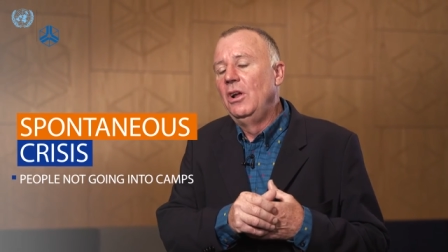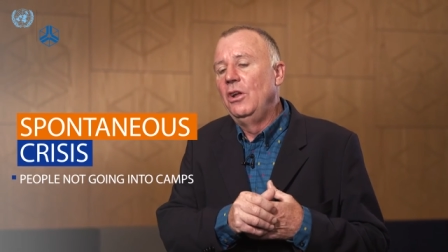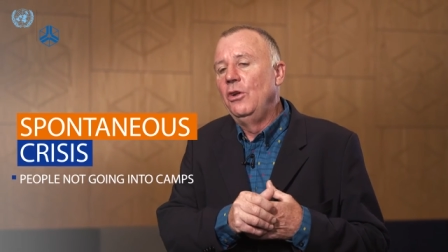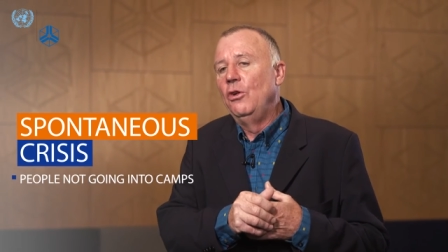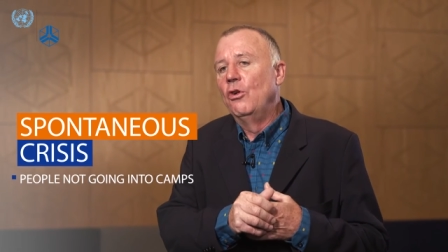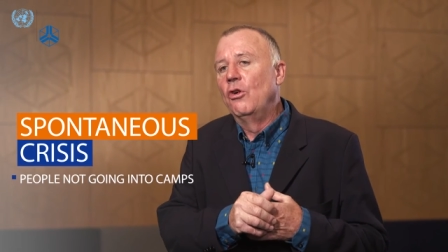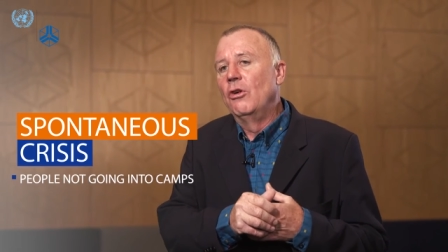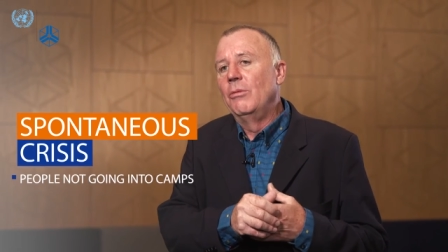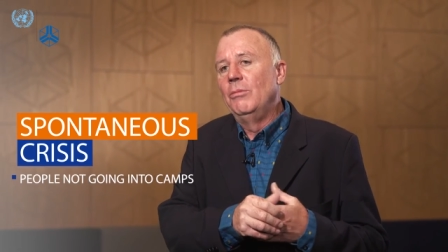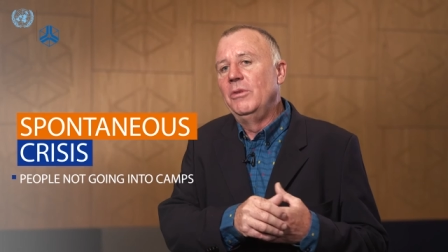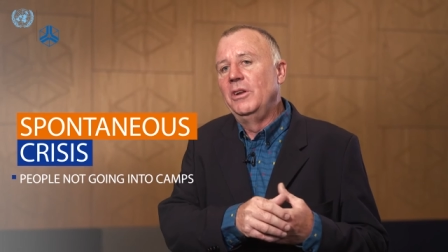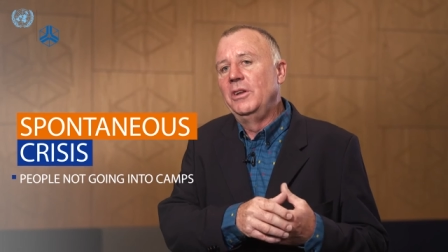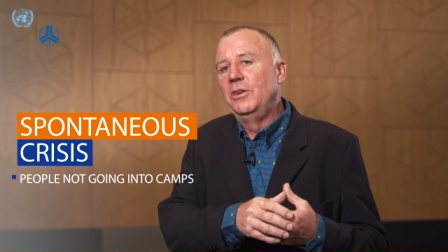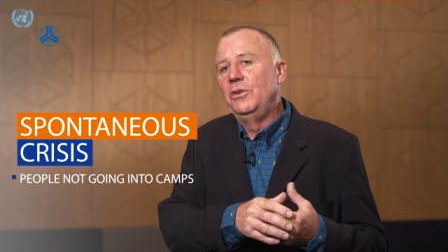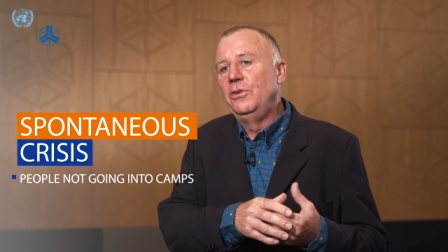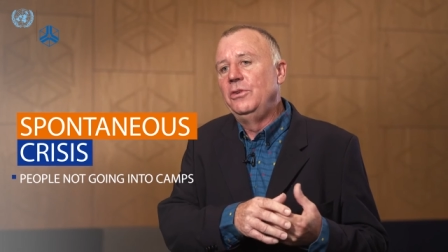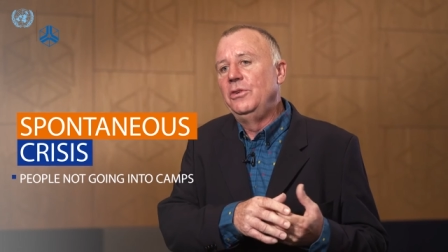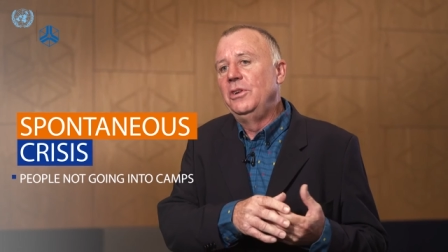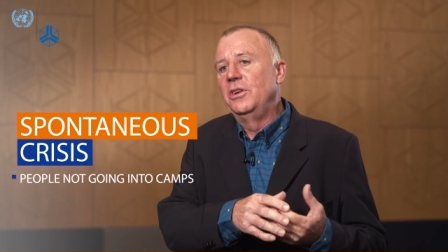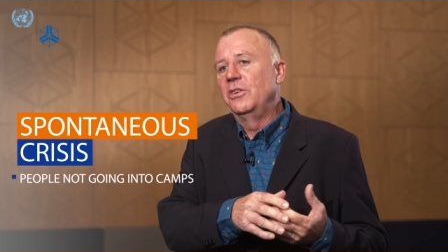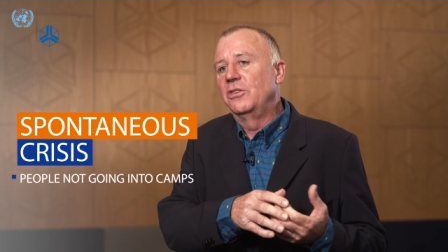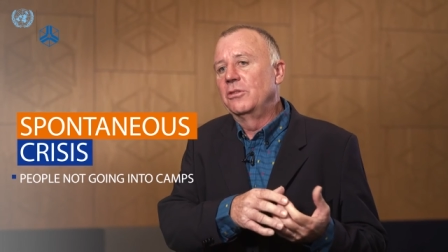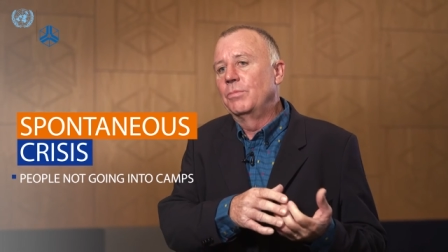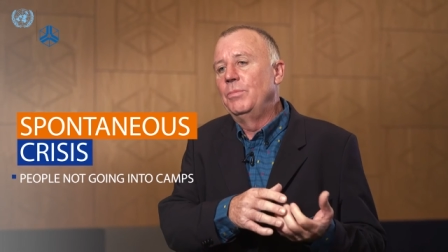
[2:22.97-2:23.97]
normally
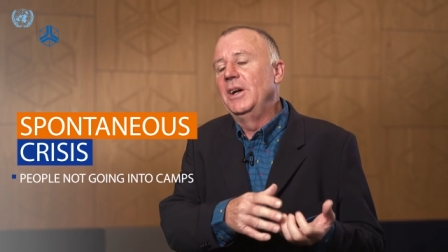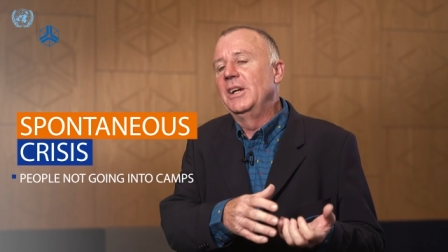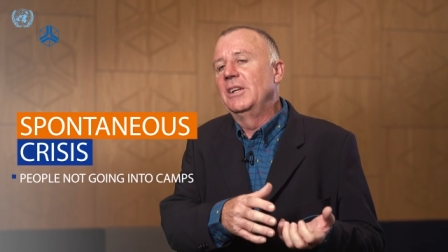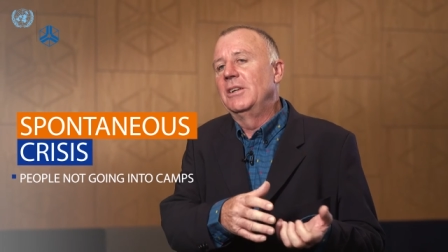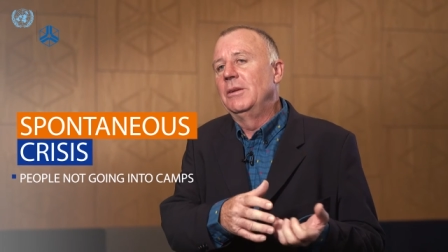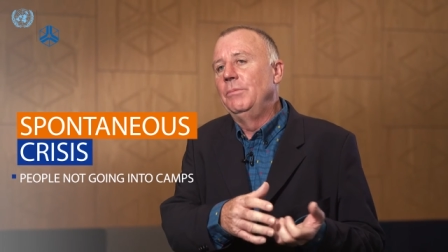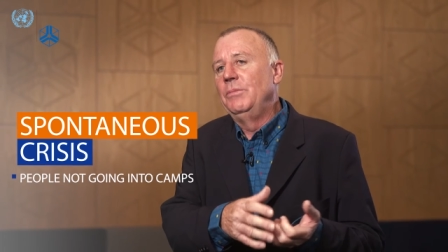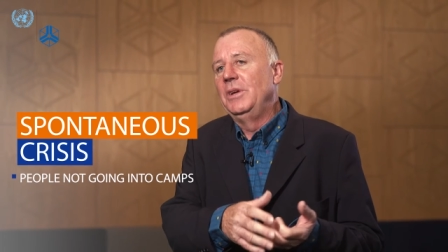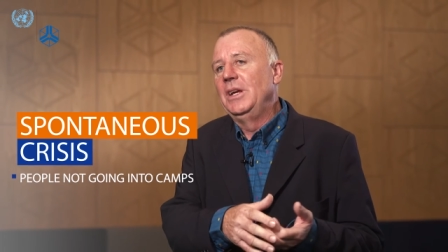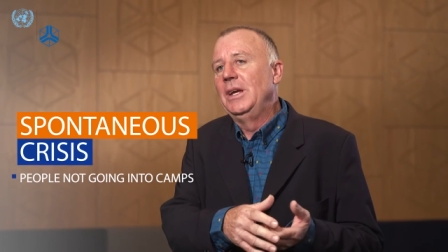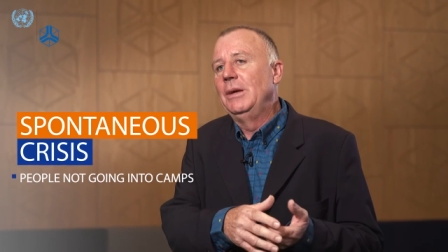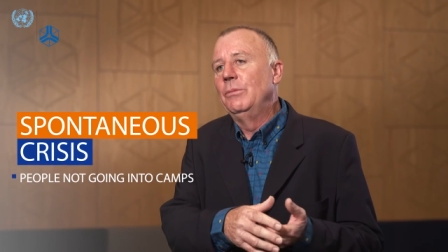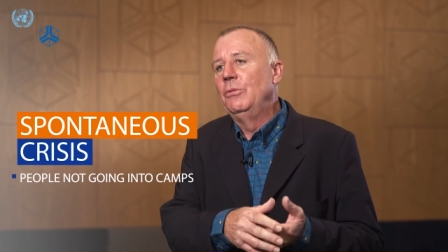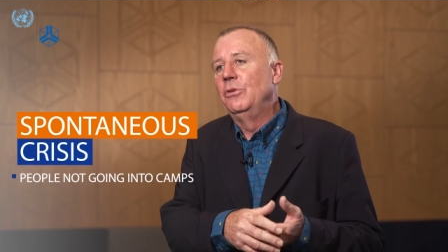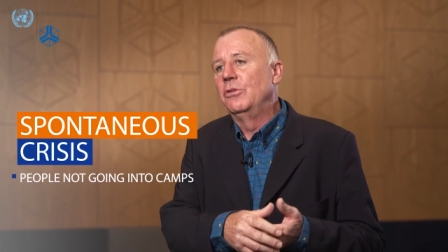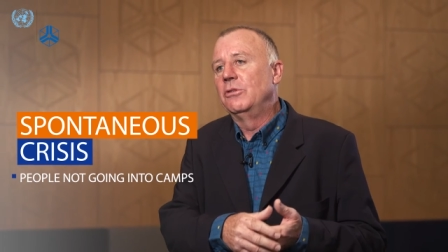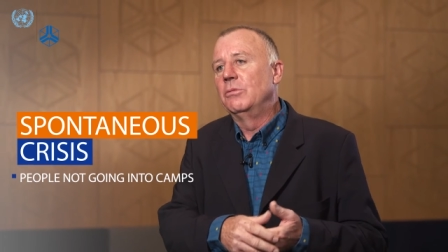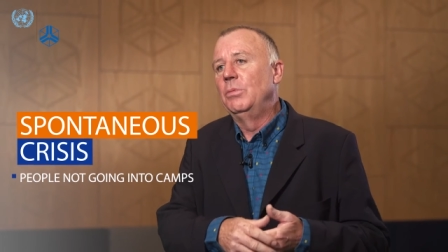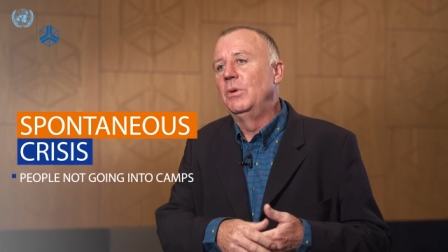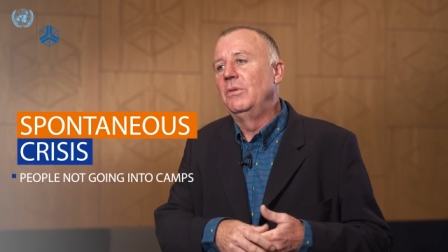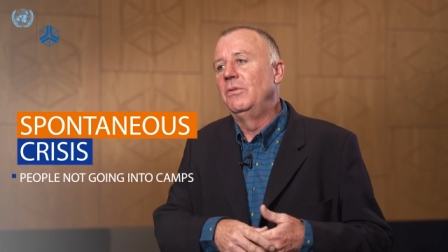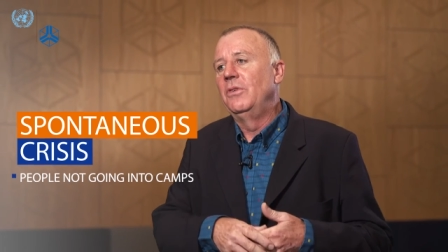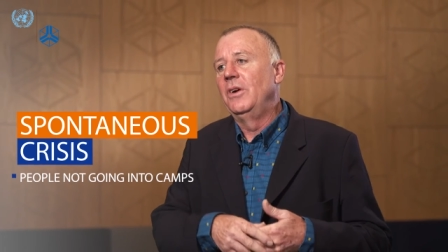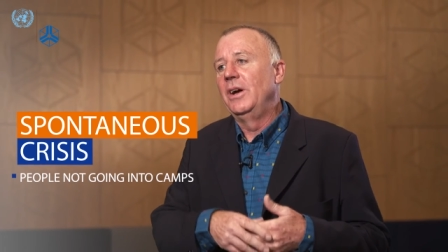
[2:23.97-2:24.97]
you'd expect to be able
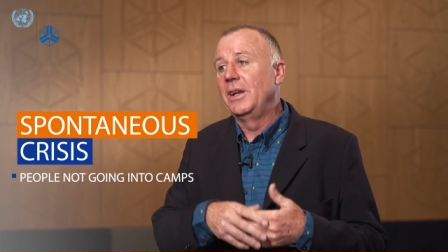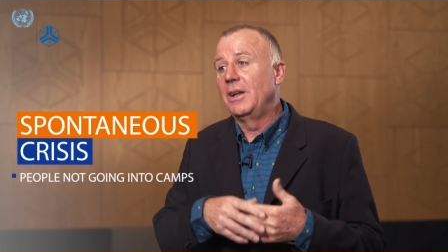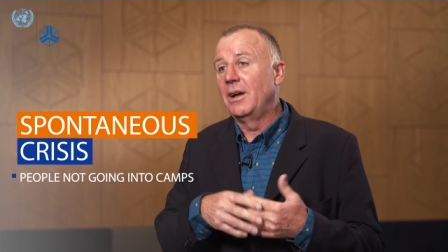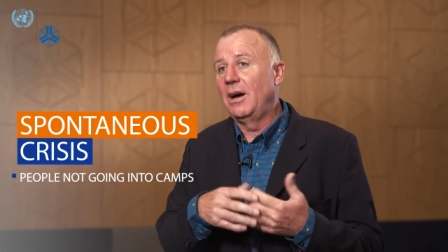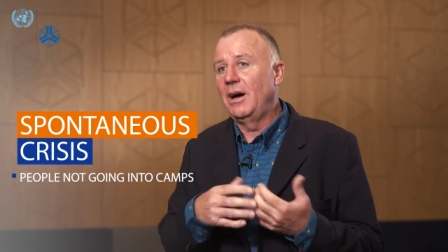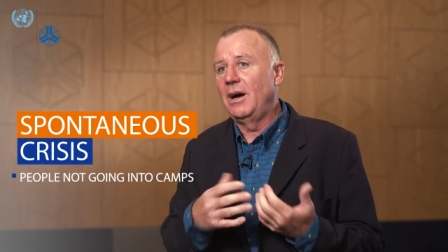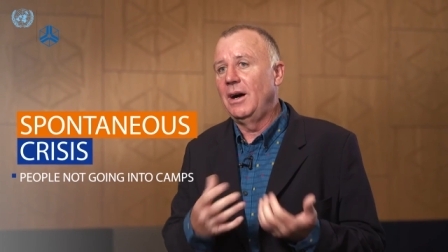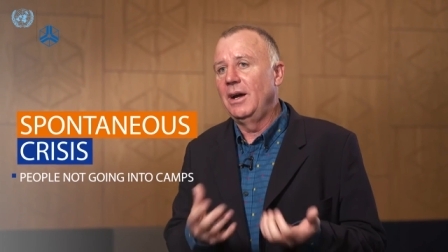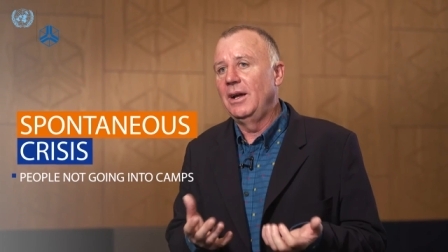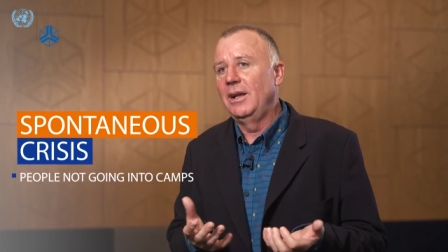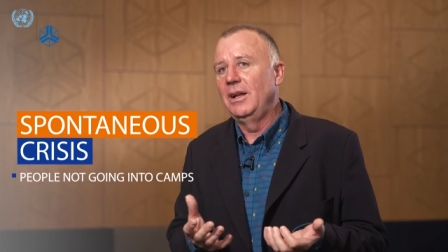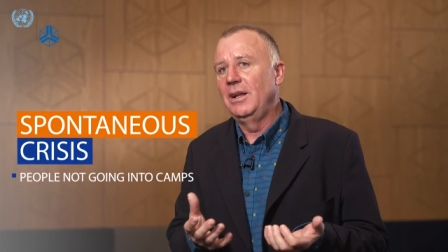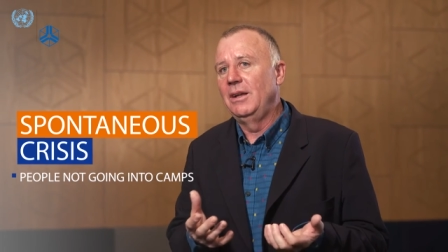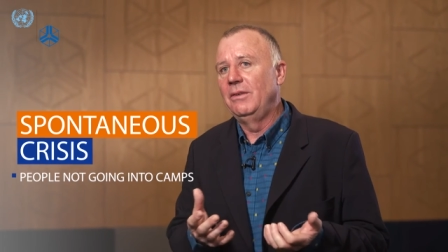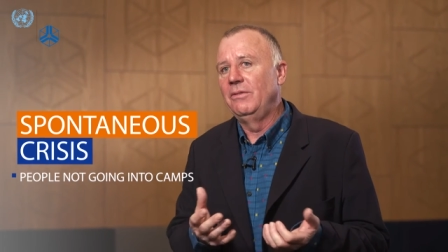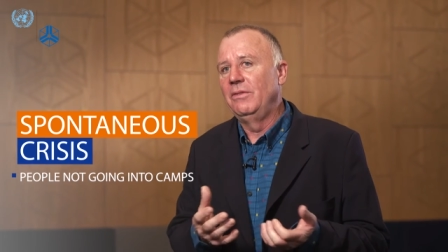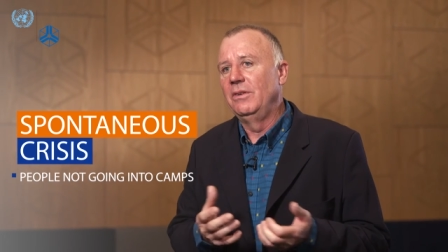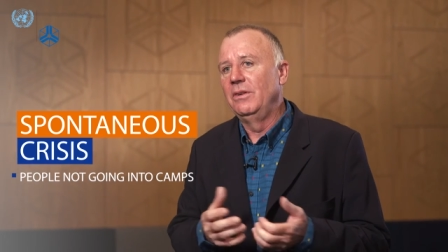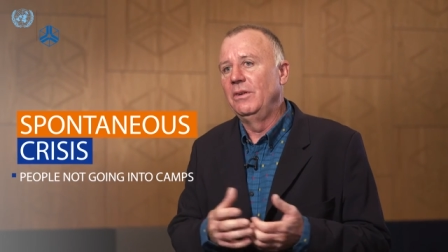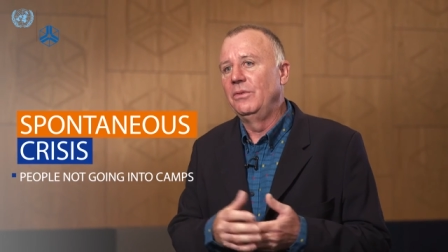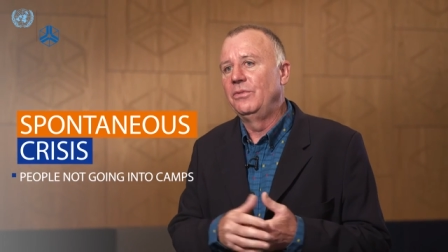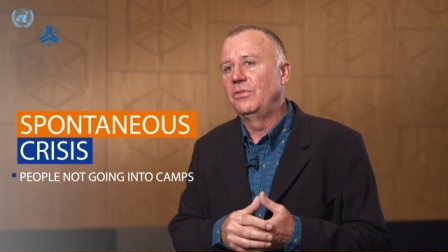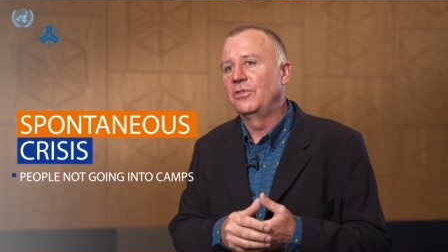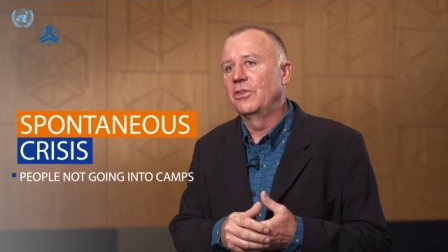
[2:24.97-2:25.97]
to provide a high level of